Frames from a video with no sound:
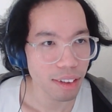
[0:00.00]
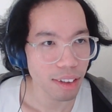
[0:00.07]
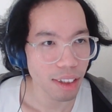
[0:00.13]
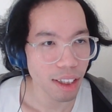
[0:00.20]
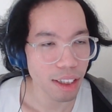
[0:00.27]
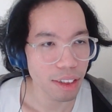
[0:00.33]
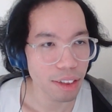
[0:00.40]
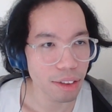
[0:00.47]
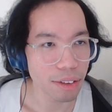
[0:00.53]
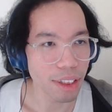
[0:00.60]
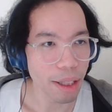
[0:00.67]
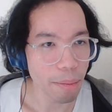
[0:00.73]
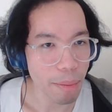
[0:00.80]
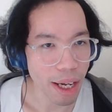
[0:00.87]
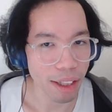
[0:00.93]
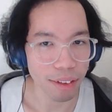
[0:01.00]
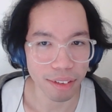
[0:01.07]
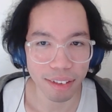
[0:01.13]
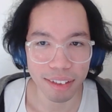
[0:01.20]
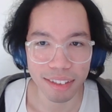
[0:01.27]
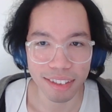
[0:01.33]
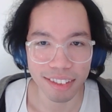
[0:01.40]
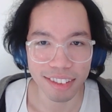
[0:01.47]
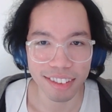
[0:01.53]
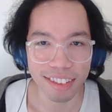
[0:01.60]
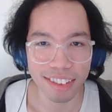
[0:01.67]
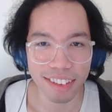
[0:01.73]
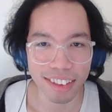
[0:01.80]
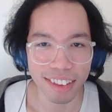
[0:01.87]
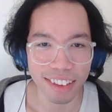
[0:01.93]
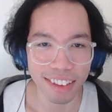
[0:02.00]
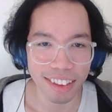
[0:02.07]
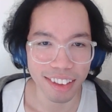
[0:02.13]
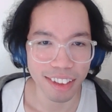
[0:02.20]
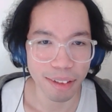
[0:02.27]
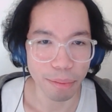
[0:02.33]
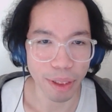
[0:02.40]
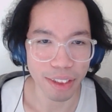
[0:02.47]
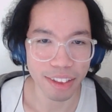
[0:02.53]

a good amount, but